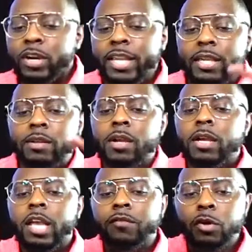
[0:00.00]
read,
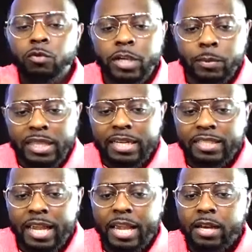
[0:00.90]
if you read what they
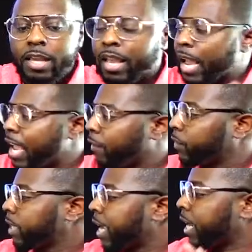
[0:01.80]
said,
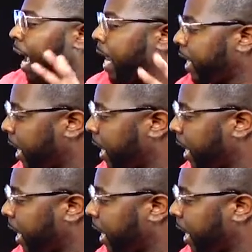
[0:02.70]
if take it out of